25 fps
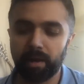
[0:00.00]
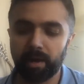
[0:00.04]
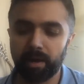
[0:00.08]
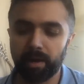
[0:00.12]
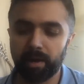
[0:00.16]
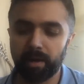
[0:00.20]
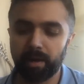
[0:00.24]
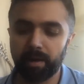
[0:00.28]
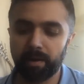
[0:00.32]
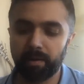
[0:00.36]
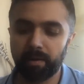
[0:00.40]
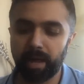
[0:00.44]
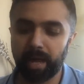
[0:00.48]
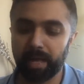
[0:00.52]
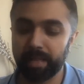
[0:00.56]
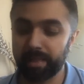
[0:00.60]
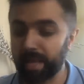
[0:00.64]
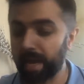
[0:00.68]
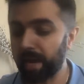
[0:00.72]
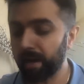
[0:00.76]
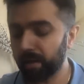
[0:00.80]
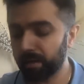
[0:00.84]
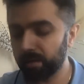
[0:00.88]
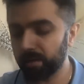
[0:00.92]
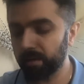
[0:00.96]
And
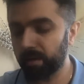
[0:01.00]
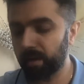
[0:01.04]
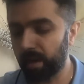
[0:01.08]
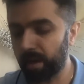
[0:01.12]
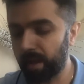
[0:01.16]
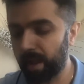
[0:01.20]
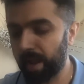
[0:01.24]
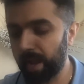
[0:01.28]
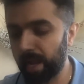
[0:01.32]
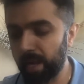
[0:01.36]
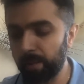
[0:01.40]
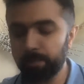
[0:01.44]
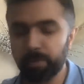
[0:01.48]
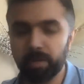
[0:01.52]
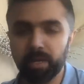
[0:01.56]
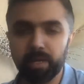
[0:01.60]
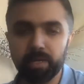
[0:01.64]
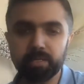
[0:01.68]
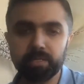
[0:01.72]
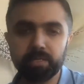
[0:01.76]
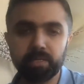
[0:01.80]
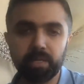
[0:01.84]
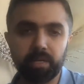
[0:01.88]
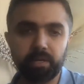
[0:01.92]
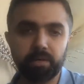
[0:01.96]
that helped
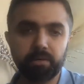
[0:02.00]
us